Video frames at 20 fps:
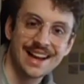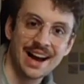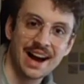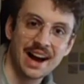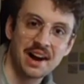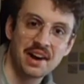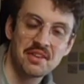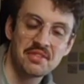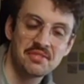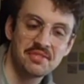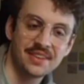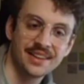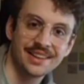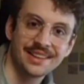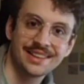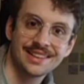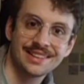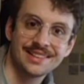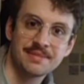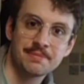I
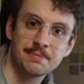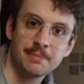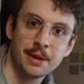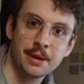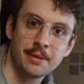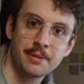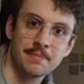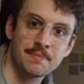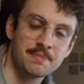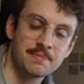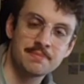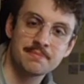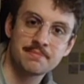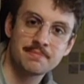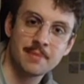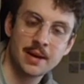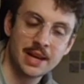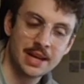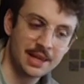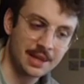think
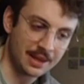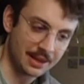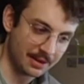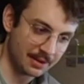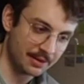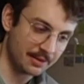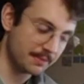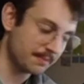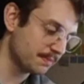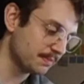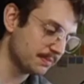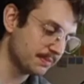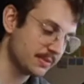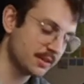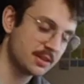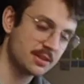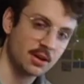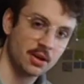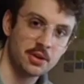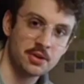many
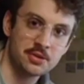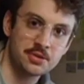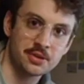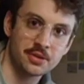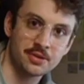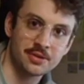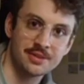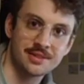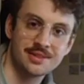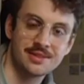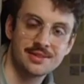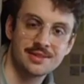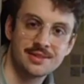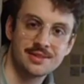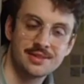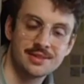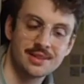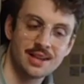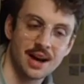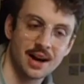solutions
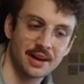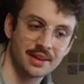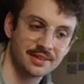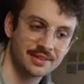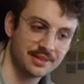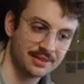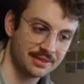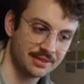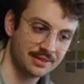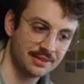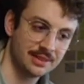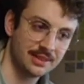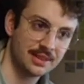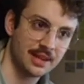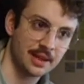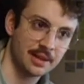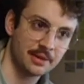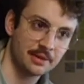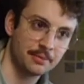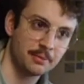that
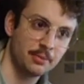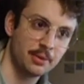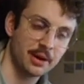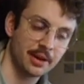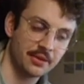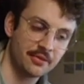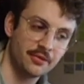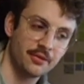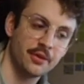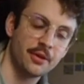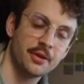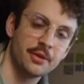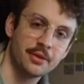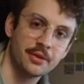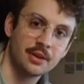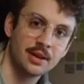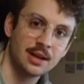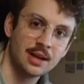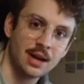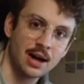can break through
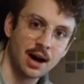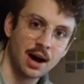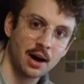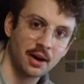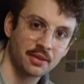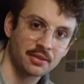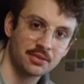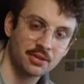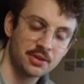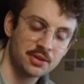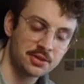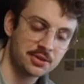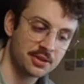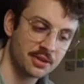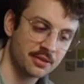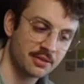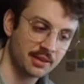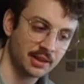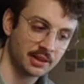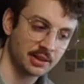are
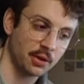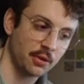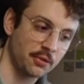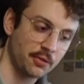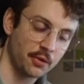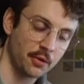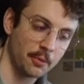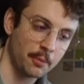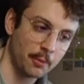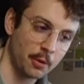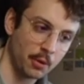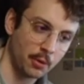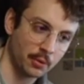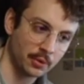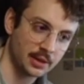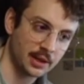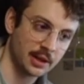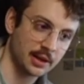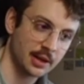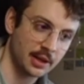solutions that offer more
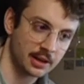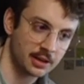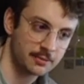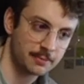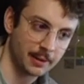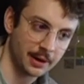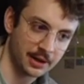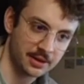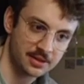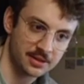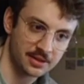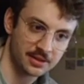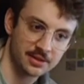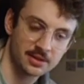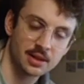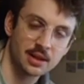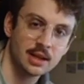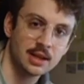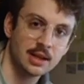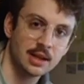than expected,
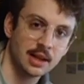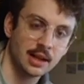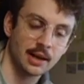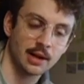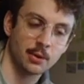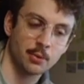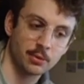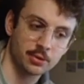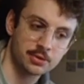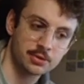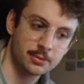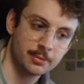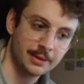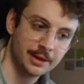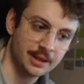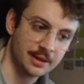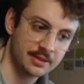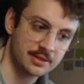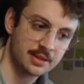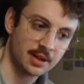and I want to be
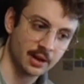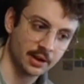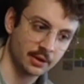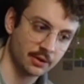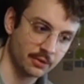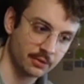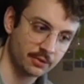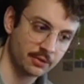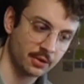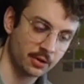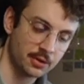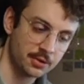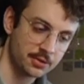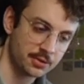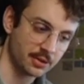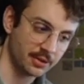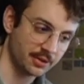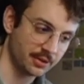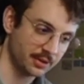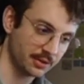this kind of
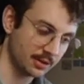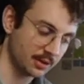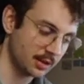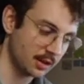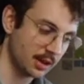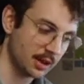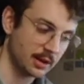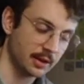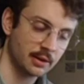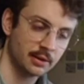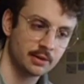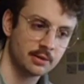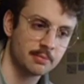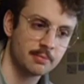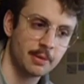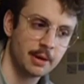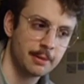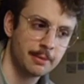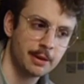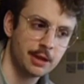solution. And
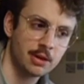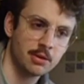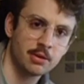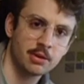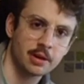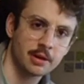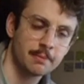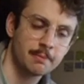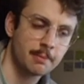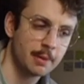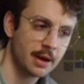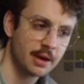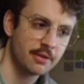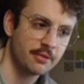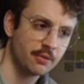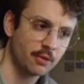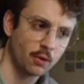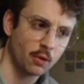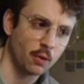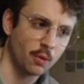maybe you can pay
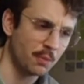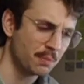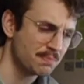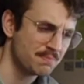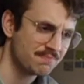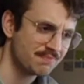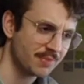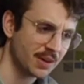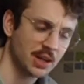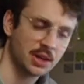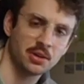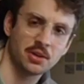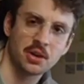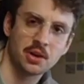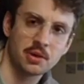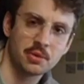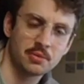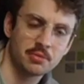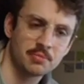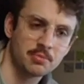for, I don't
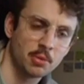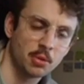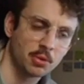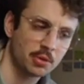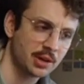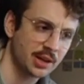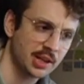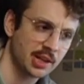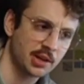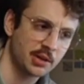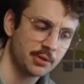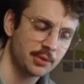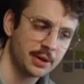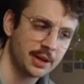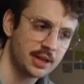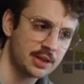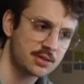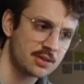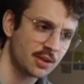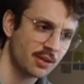know, more
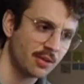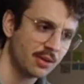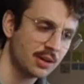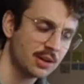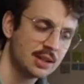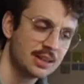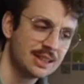categories, or